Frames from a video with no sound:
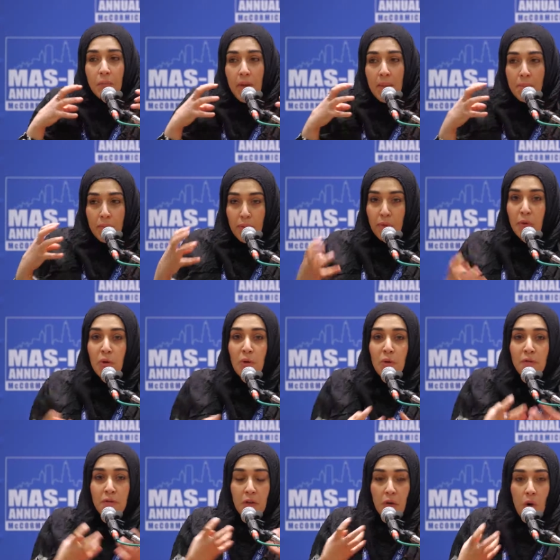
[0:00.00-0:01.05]

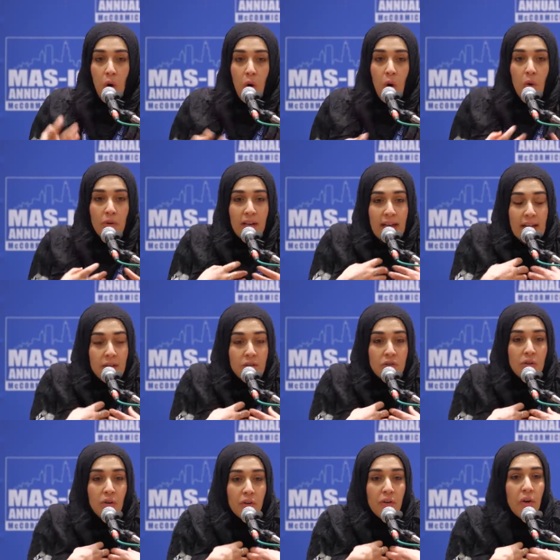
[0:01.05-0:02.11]
improve your own
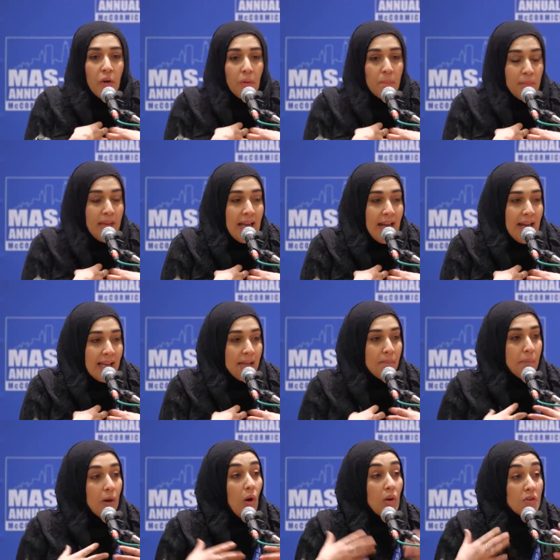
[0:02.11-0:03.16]
internal being,
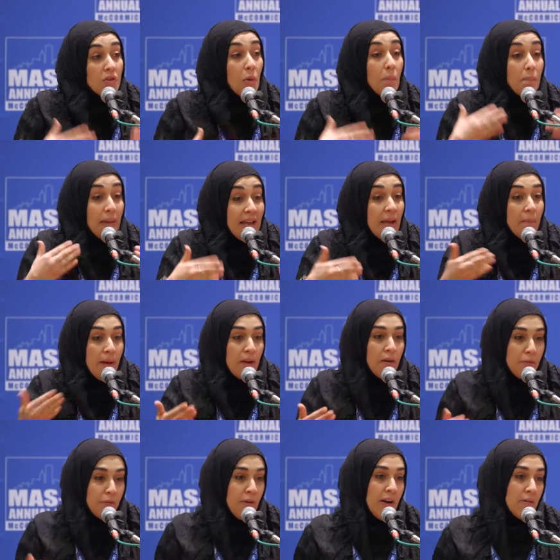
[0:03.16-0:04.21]
but also be a
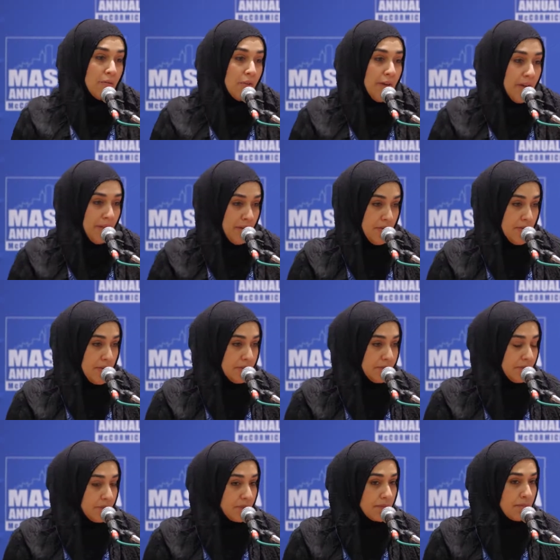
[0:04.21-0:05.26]
better friend for others.
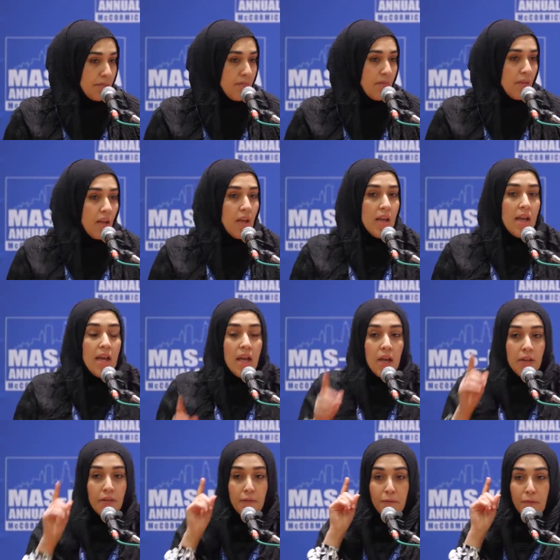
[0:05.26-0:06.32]

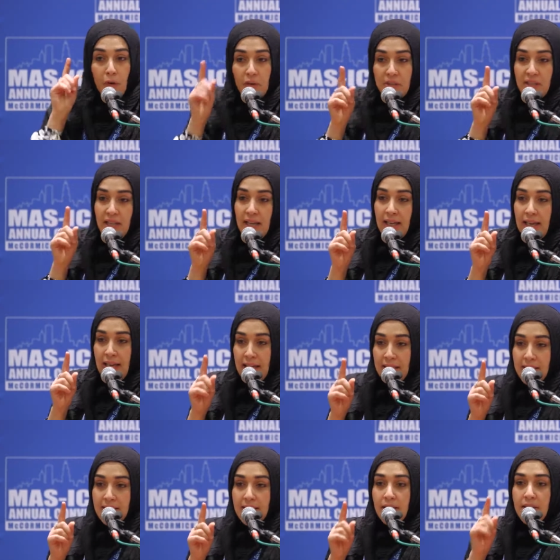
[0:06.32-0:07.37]
The first thing
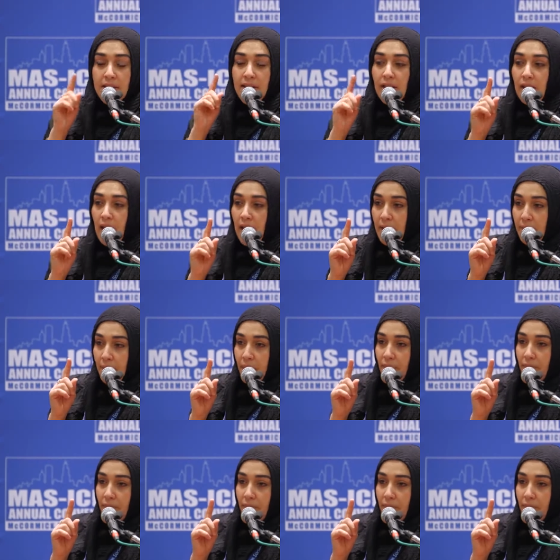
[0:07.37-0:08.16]
is the salah.